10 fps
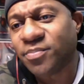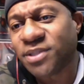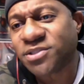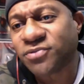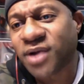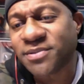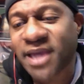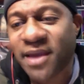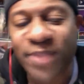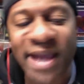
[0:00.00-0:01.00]
Busta
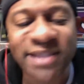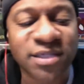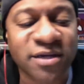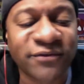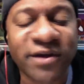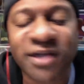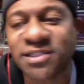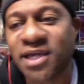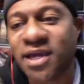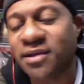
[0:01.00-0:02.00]
Rhymes had, Pastor
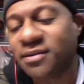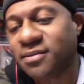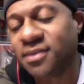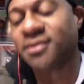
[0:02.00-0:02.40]
Cavassier.